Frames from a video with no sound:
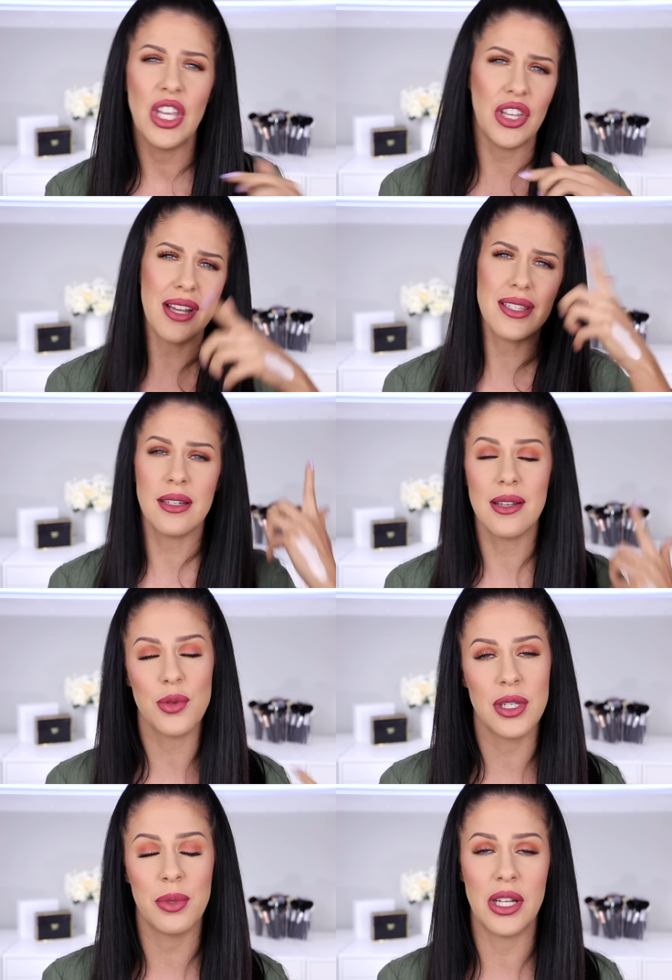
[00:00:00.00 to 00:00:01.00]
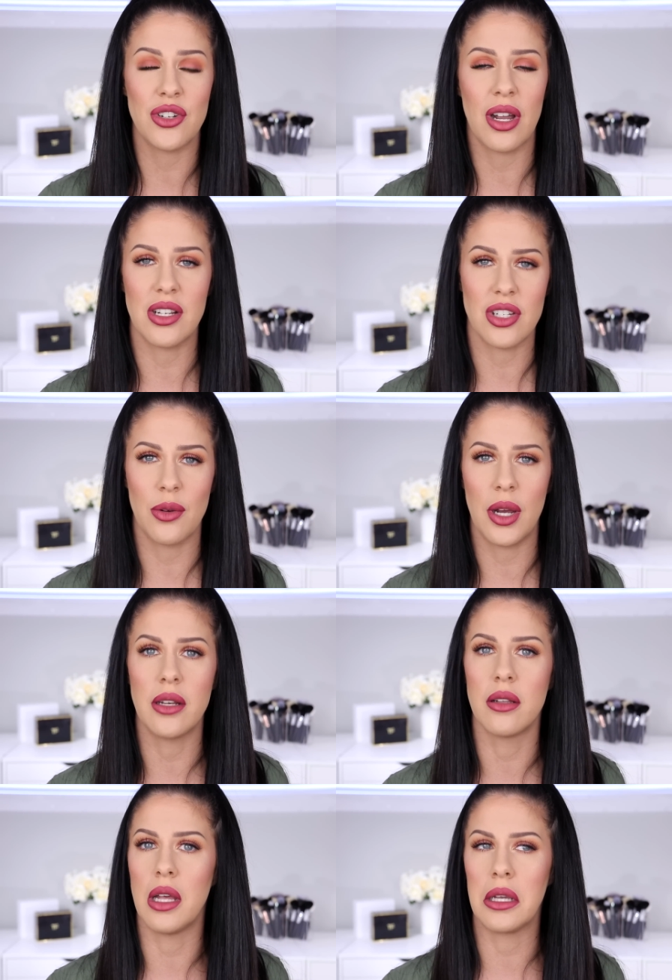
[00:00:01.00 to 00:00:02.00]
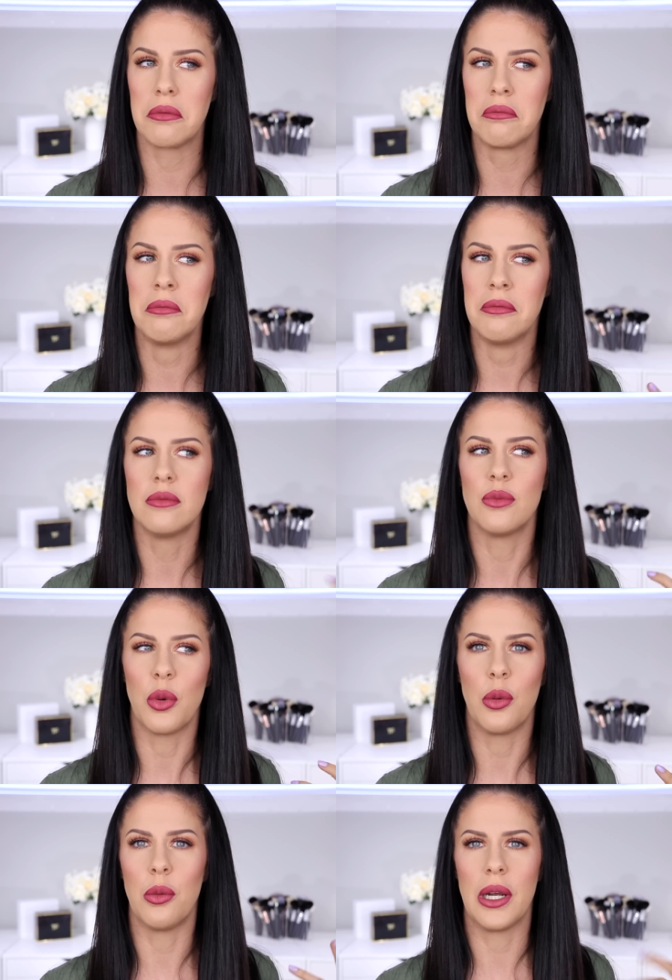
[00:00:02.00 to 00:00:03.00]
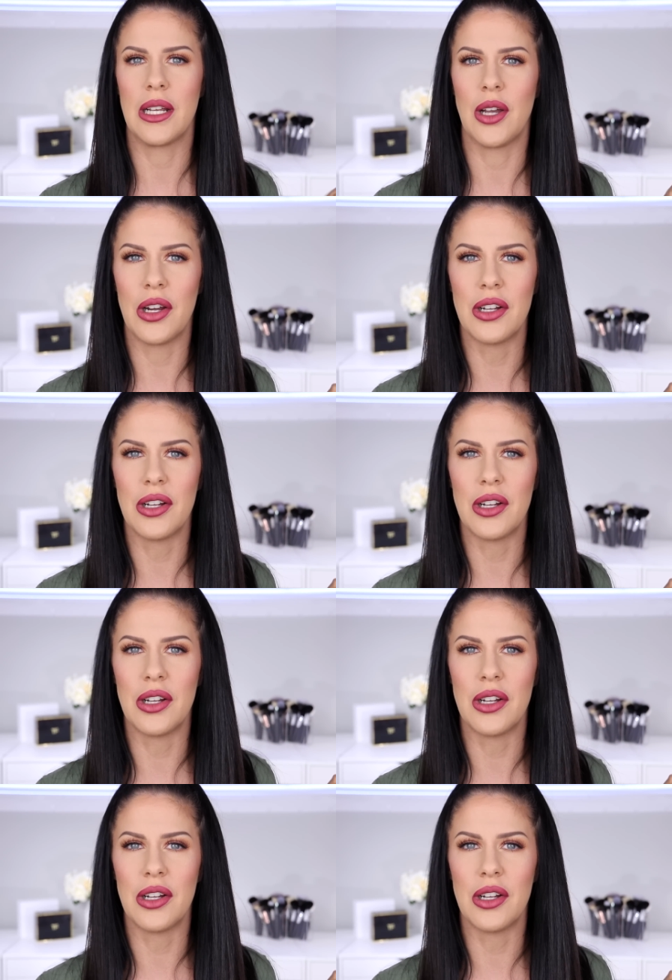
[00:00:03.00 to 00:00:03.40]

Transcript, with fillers: you know how sometimes when you blend your eyeshadow out and you're like, where to go.